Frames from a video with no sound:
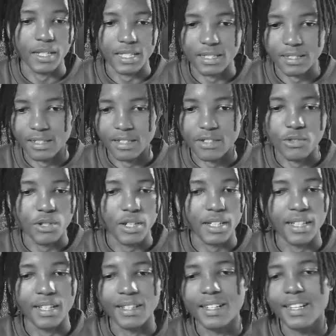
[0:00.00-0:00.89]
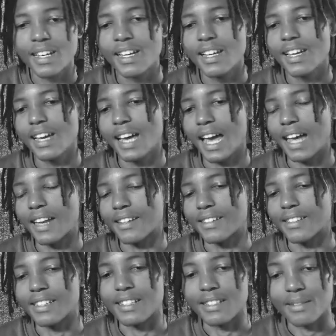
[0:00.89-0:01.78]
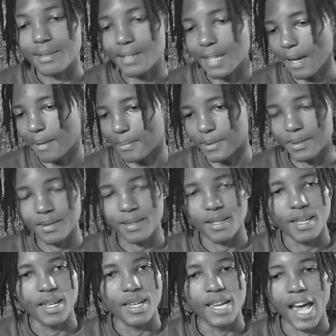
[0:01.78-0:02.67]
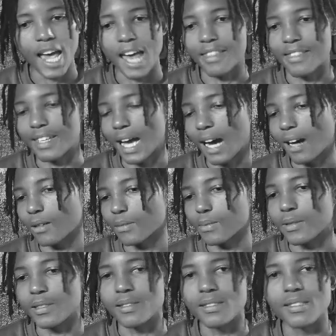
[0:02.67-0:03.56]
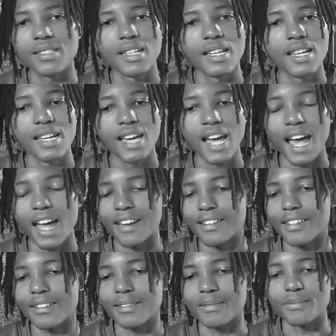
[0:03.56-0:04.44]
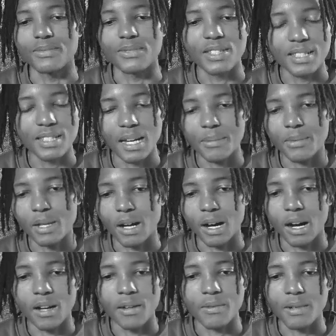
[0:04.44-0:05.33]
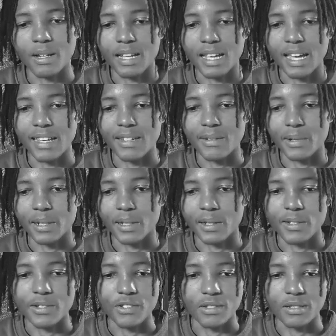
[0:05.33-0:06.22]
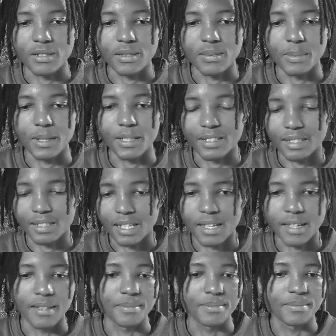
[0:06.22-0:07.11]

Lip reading: It's the trigger and the steps and the outputs. And this time there aren't really any recursions, but yeah.